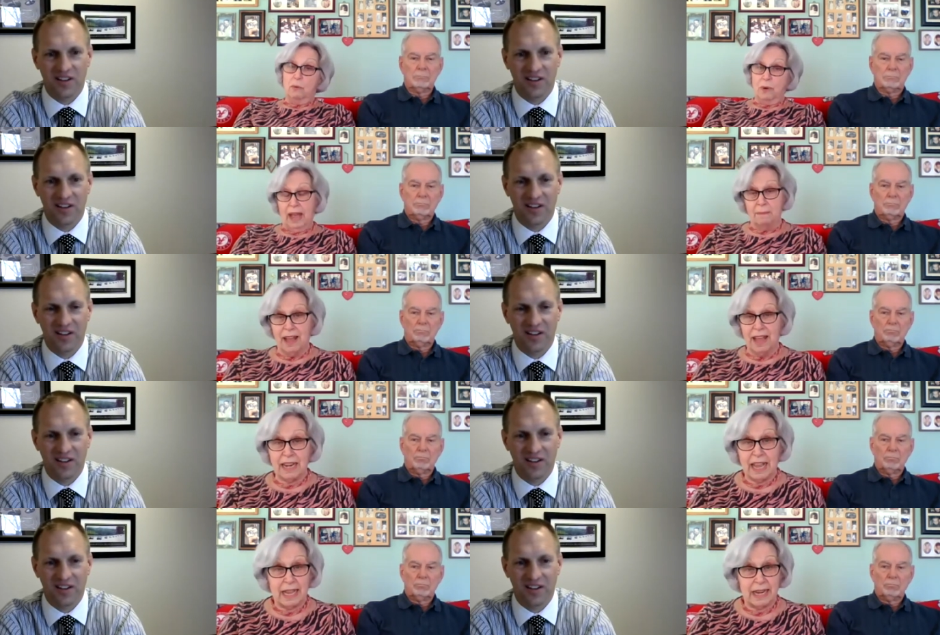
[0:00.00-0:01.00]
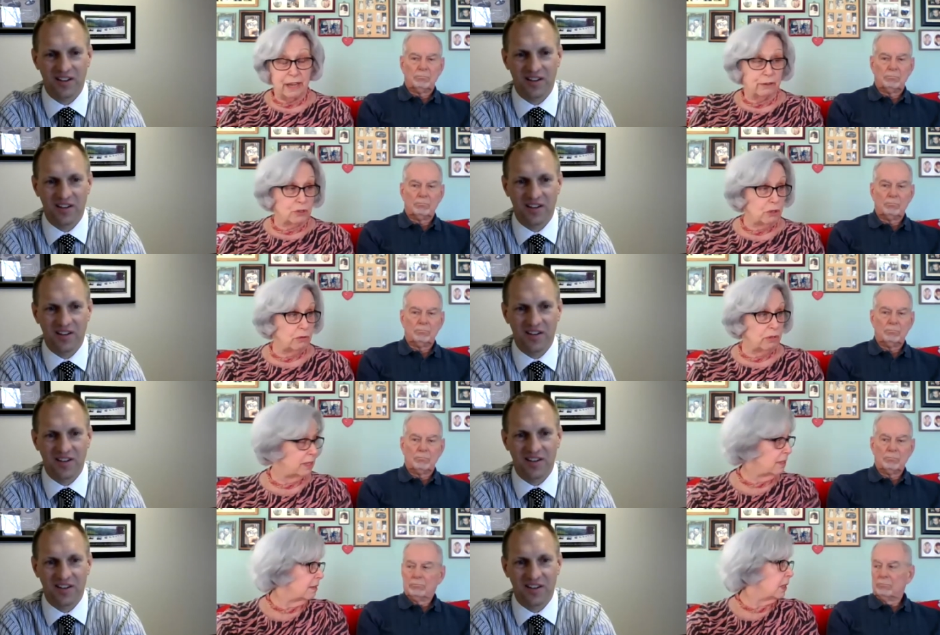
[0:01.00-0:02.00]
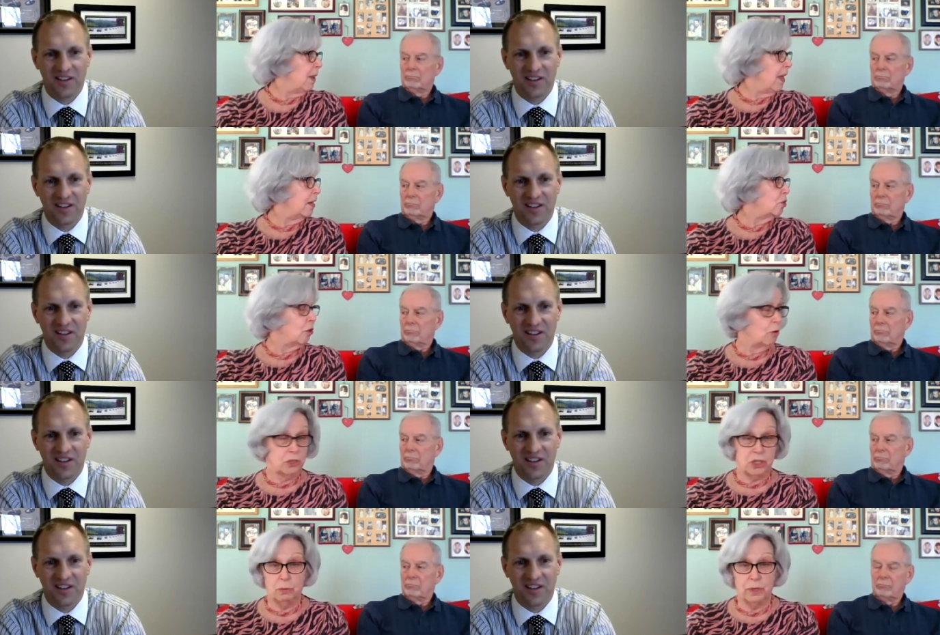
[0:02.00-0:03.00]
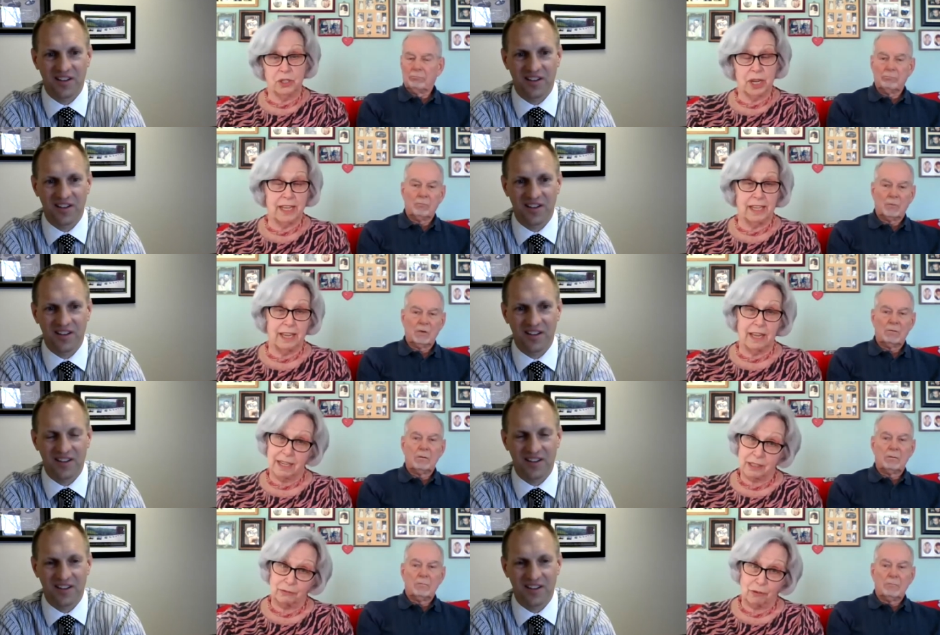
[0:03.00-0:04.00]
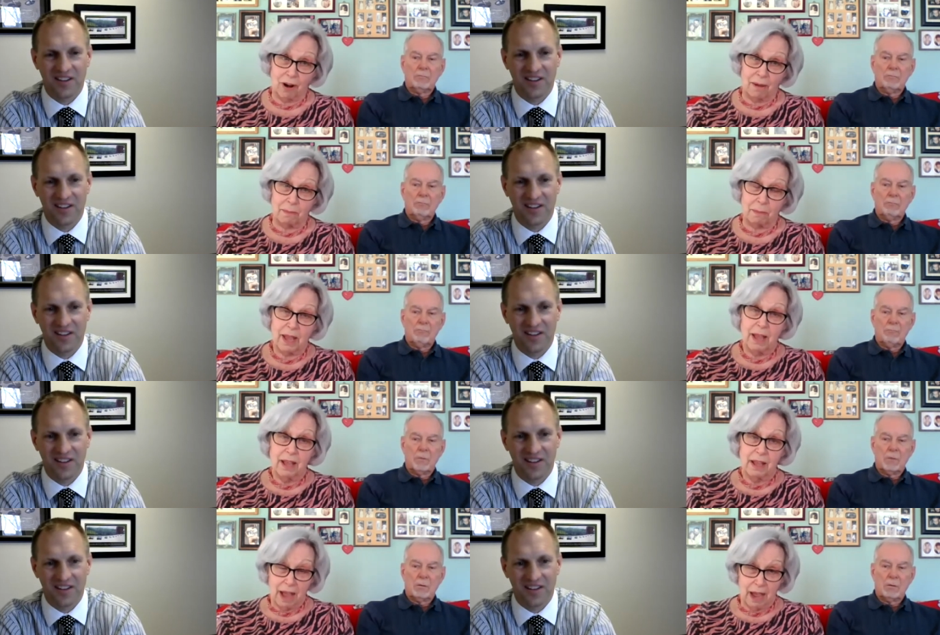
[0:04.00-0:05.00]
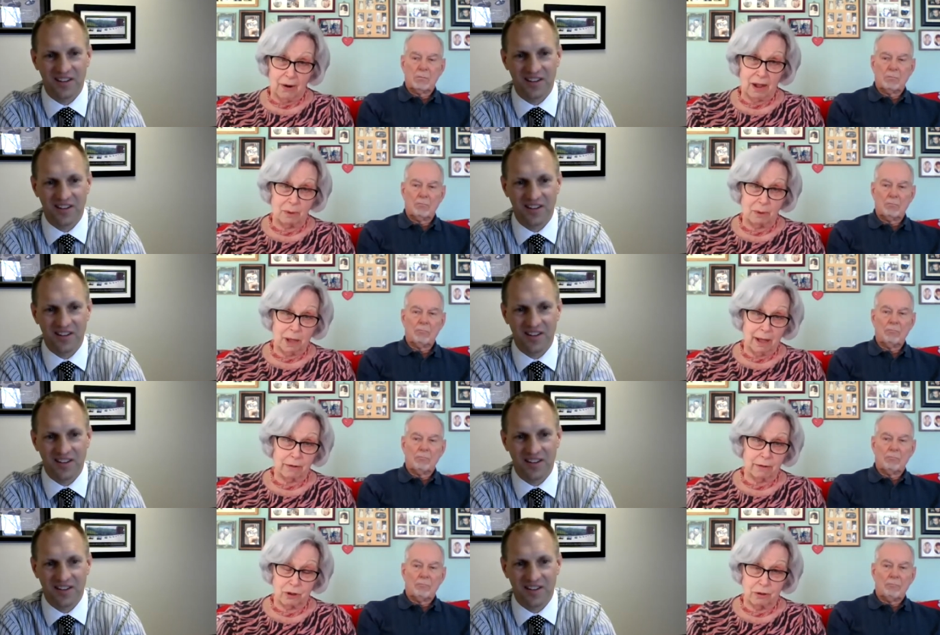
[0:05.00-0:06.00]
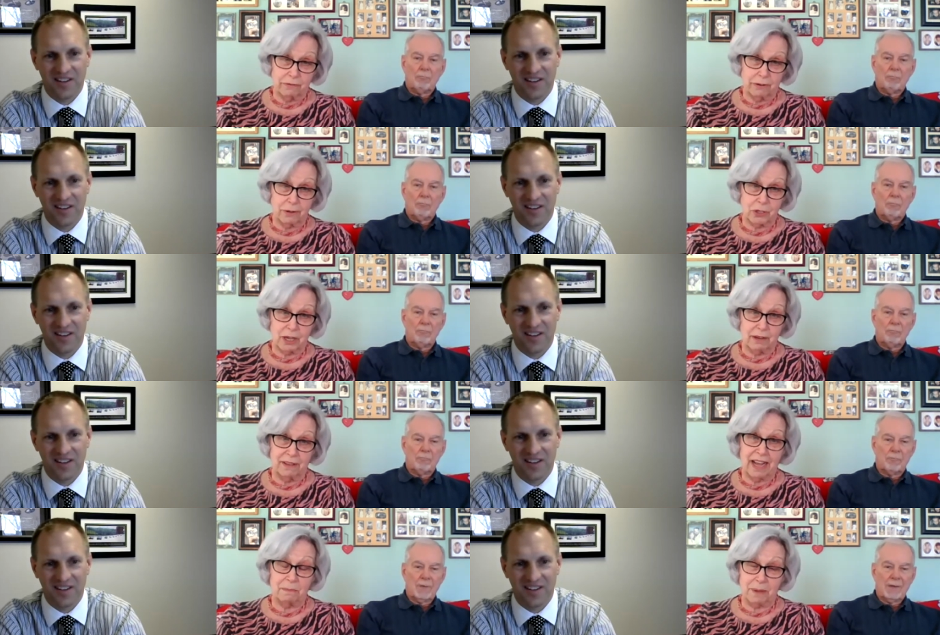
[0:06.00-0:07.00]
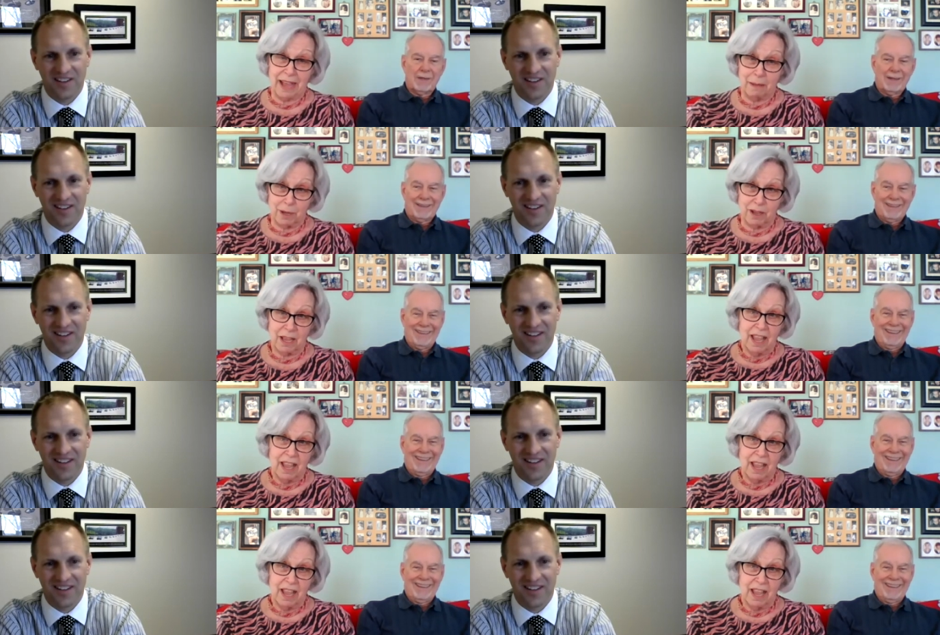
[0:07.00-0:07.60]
Speaker 1: We, I might add here too, this Spanish course that we're taking is from our alma mater, the University of Alabama.